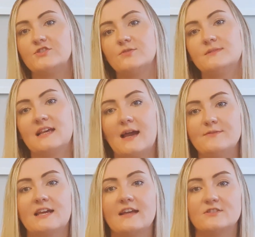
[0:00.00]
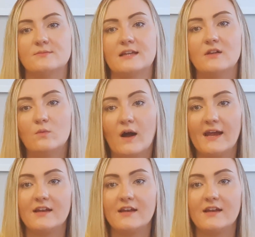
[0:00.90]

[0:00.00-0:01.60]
Sometimes you get some little white